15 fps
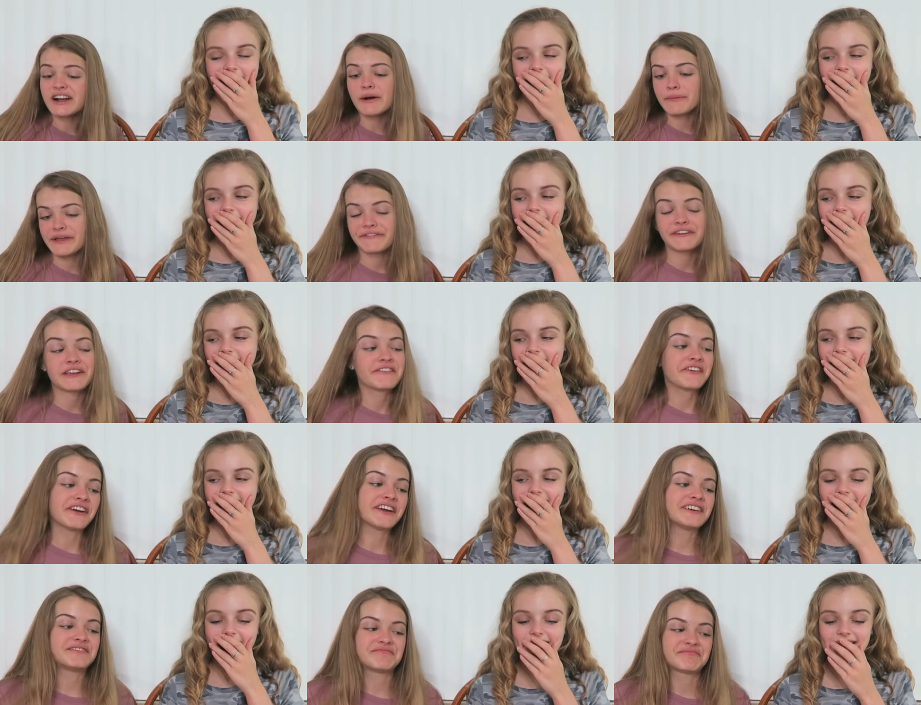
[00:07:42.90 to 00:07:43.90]
Speaker 1: not my
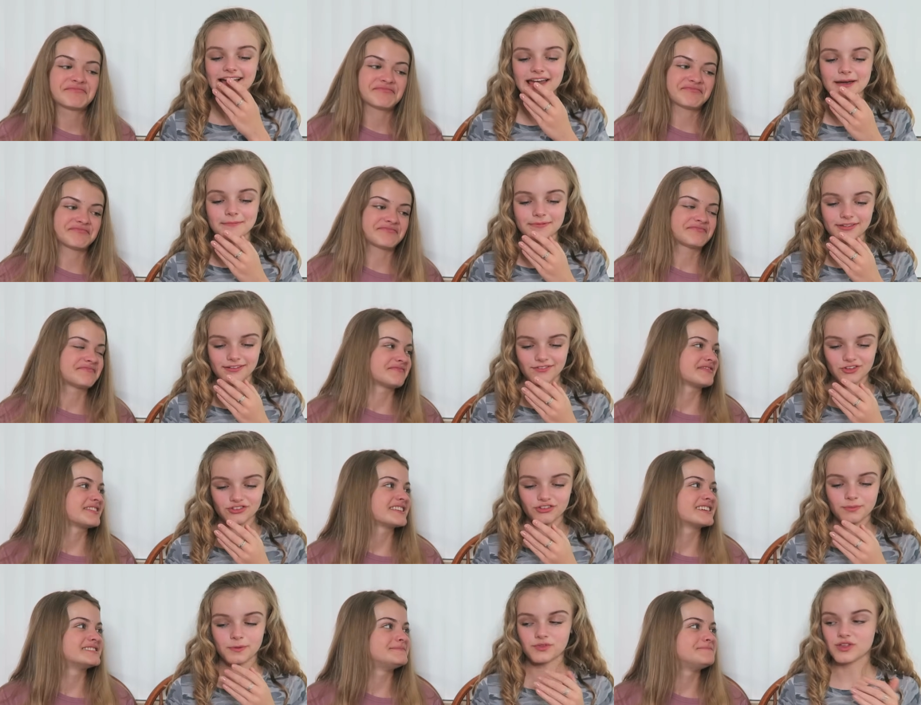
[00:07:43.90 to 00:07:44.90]
favorite. I can't believe I
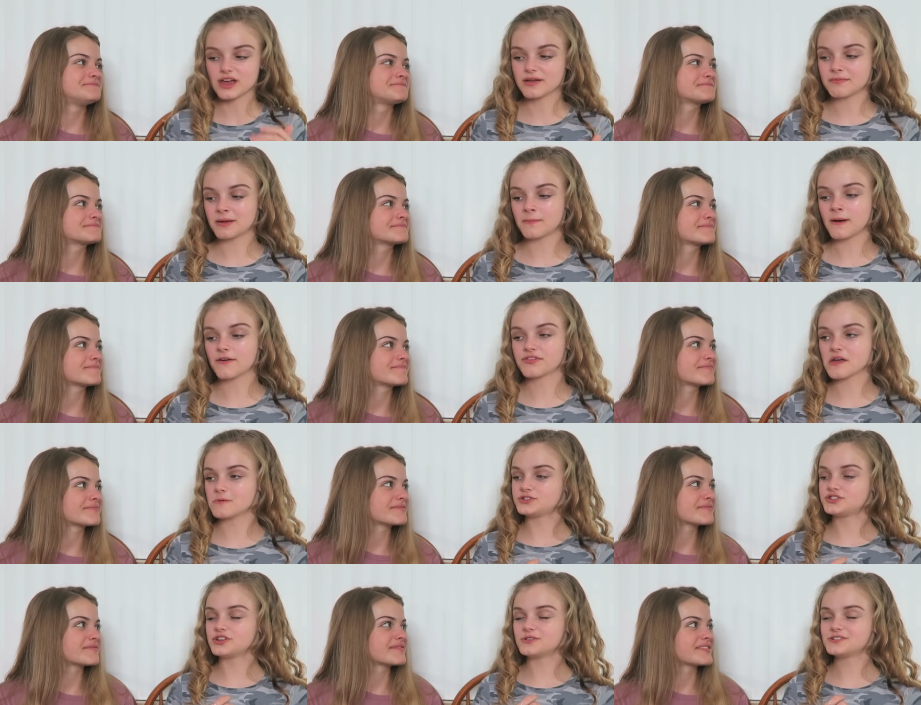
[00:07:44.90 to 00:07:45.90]
just put that in my mouth. That
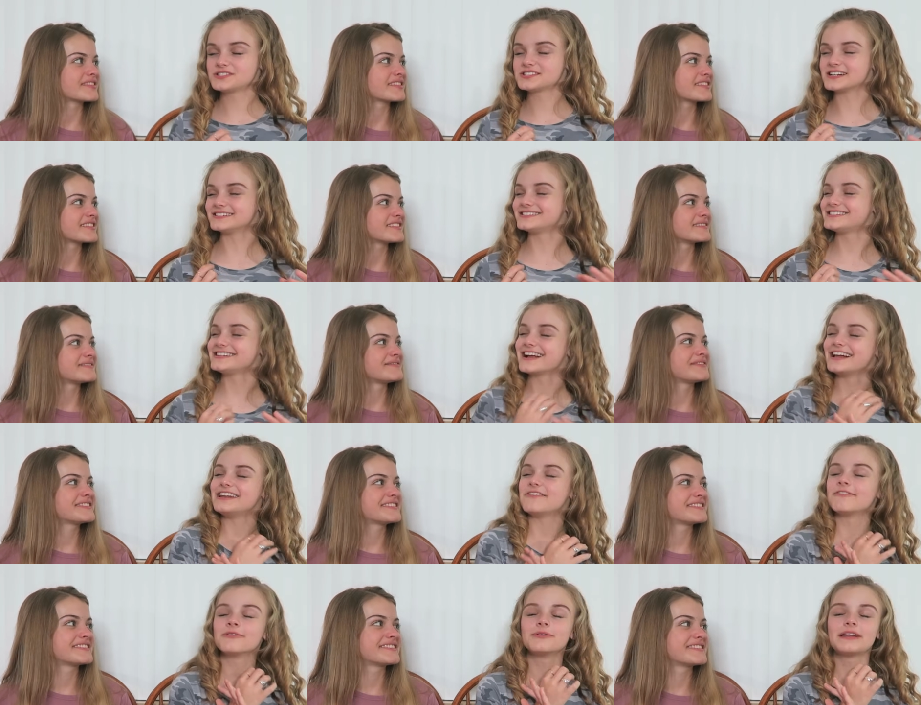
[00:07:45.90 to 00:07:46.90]
was so disgusting. I
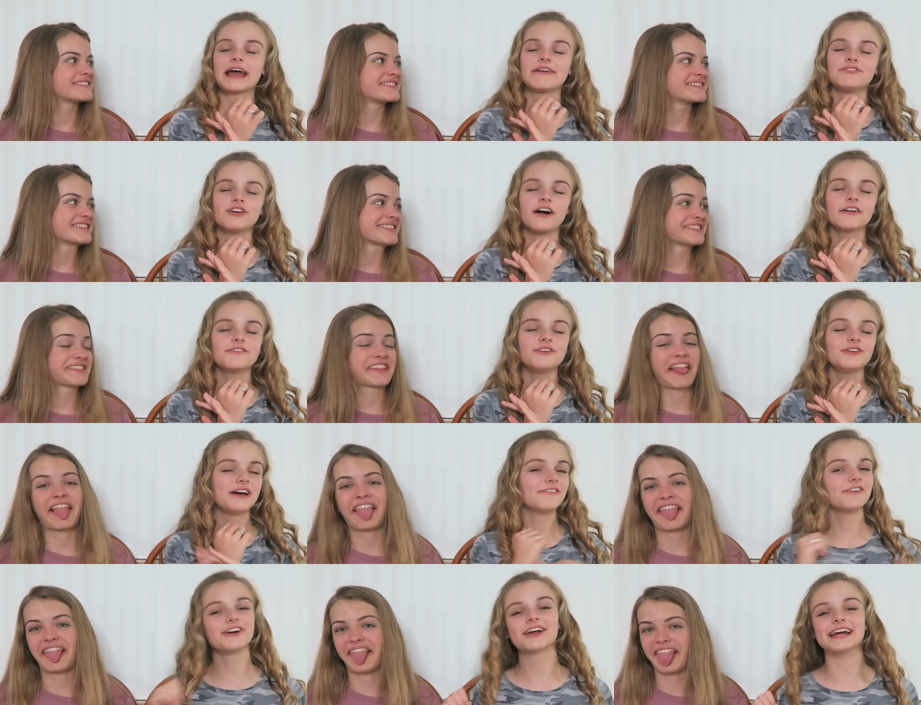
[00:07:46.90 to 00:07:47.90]
never want to have dog food
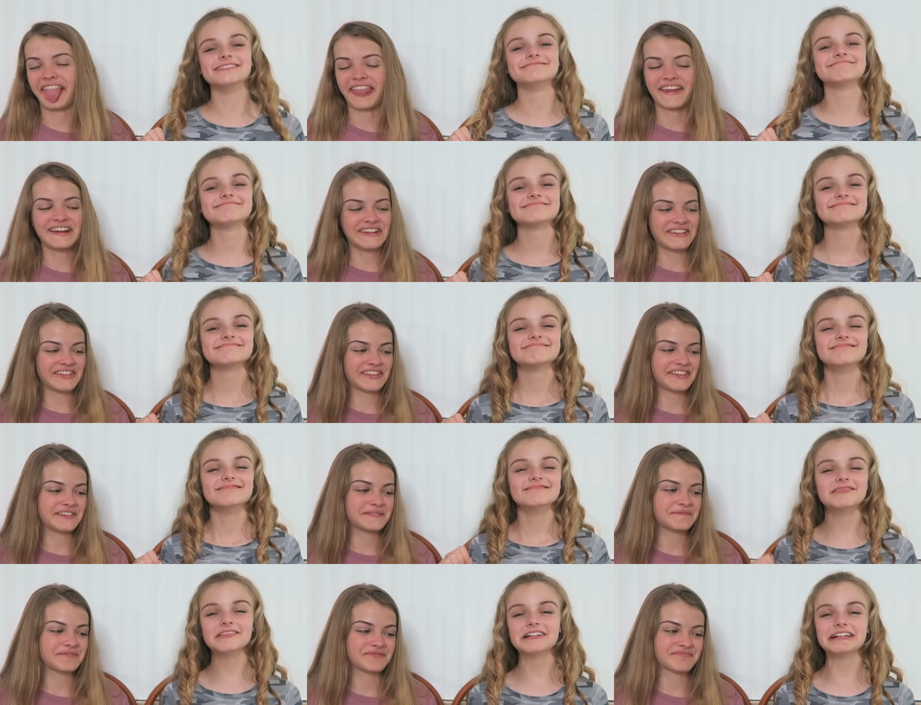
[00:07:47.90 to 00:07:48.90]
ever again.
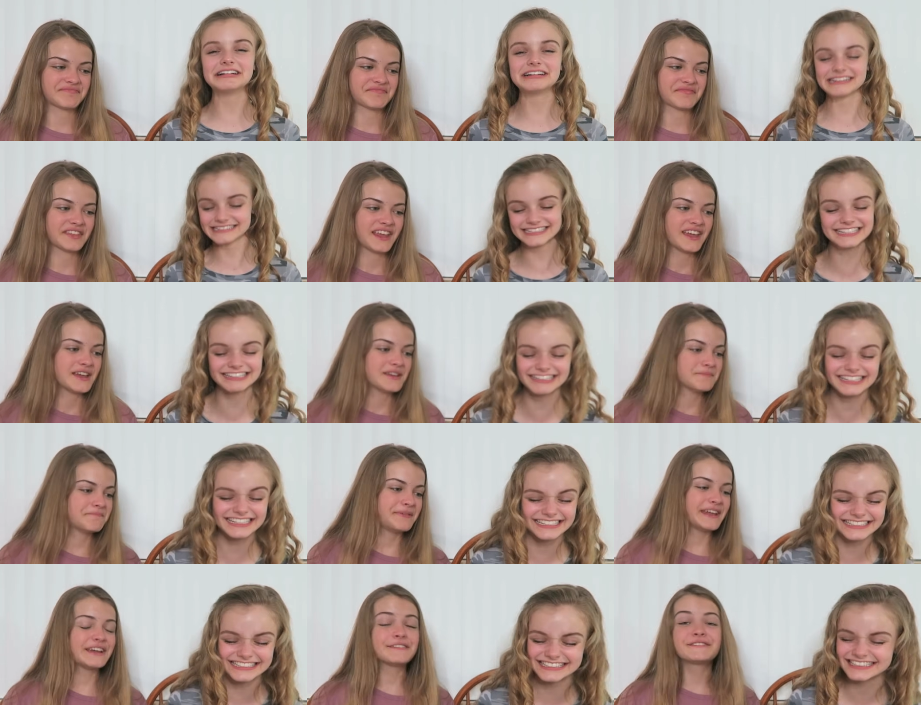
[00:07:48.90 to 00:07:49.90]

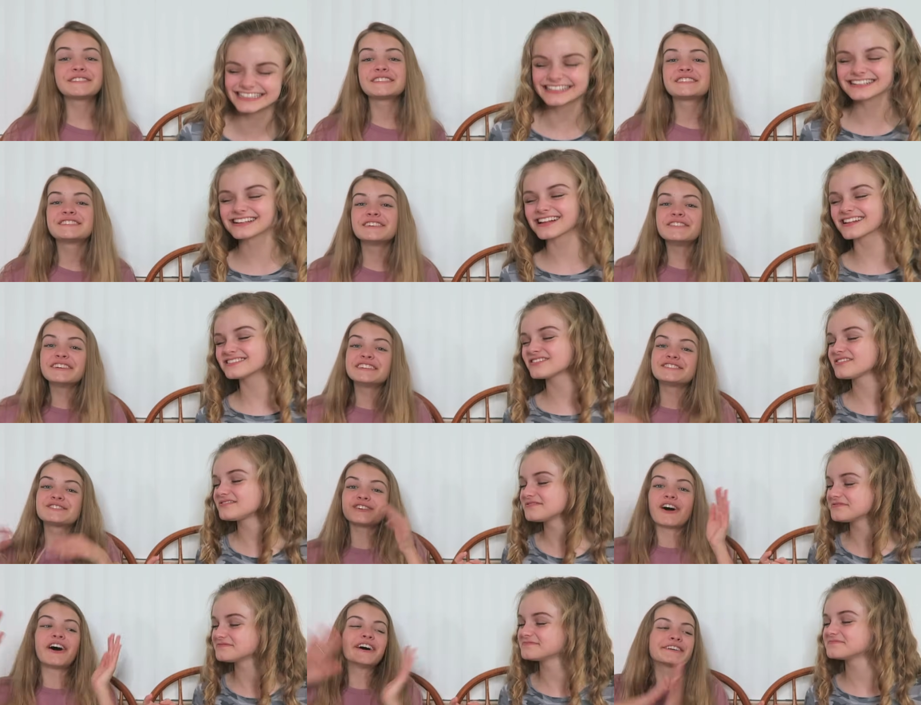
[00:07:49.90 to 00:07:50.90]
Speaker 2: Beef stew and
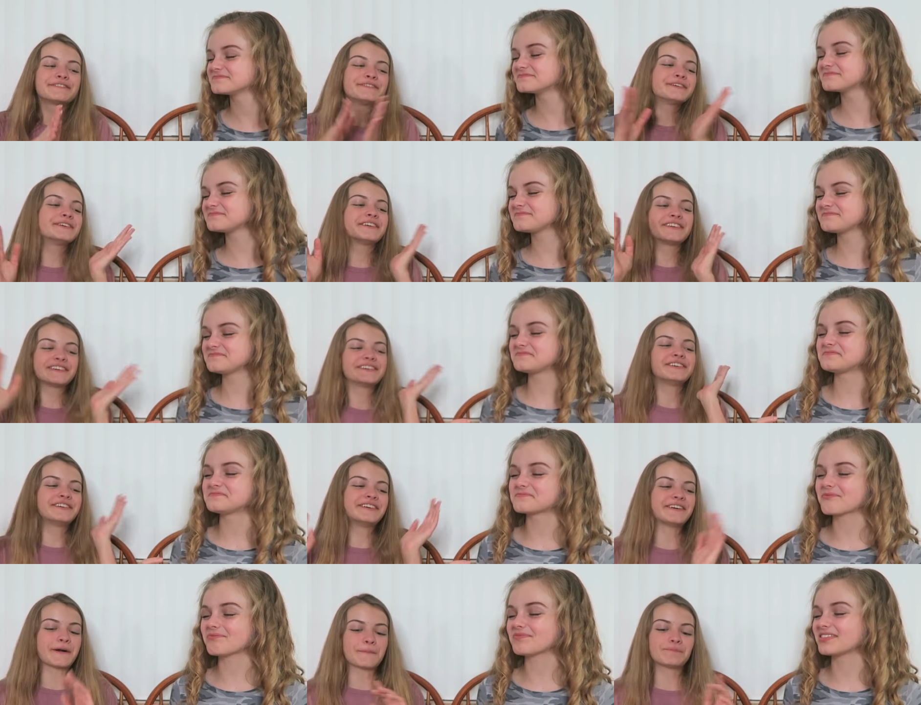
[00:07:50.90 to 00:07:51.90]
dog food.
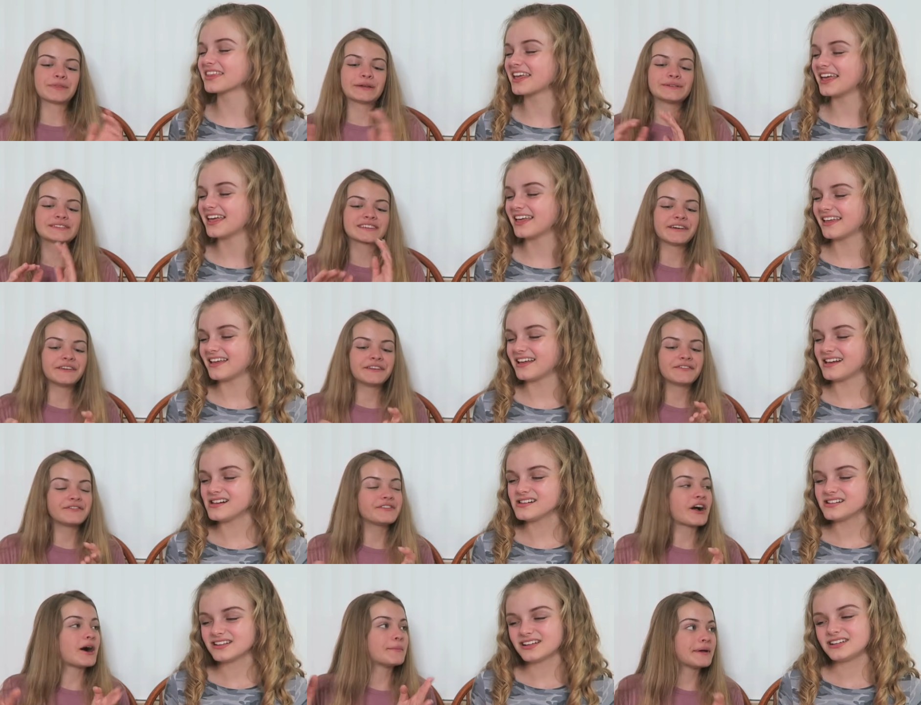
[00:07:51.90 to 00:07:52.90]
Ugh. It was kind of
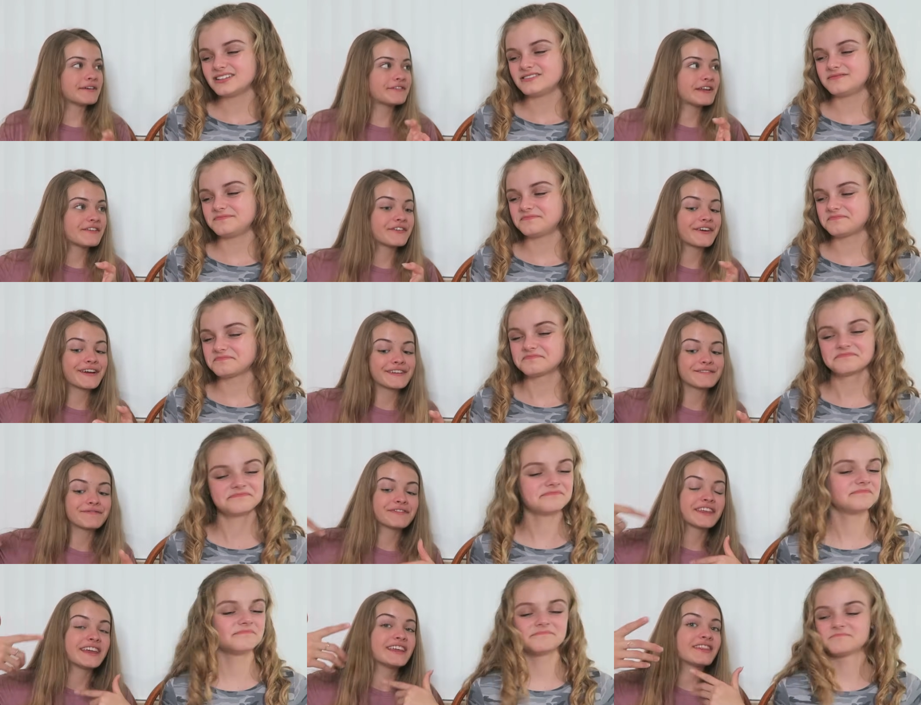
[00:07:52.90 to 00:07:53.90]
not my favorite
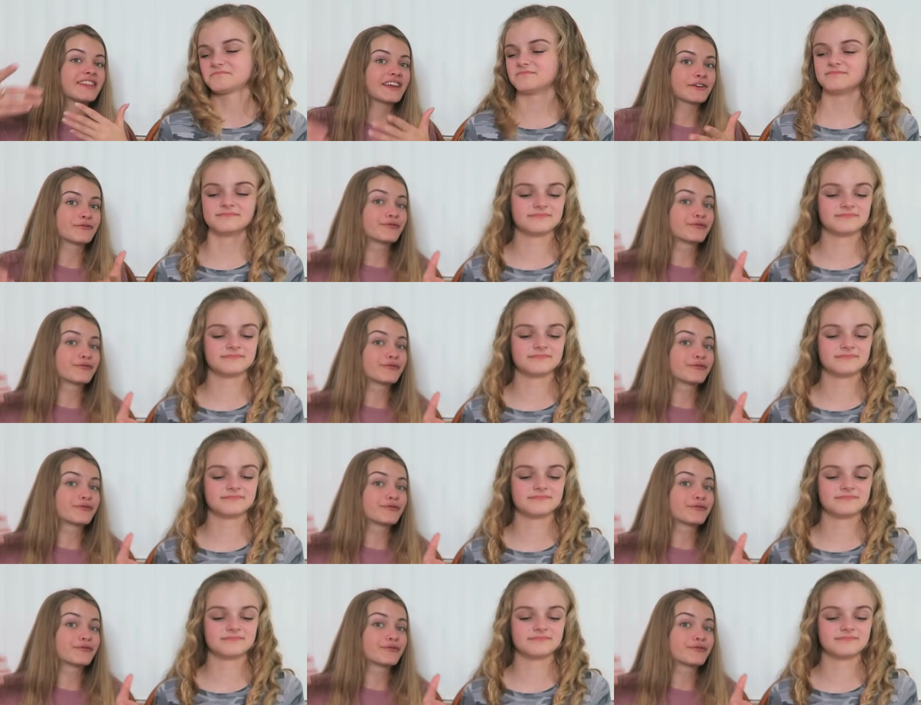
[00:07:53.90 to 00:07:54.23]
in like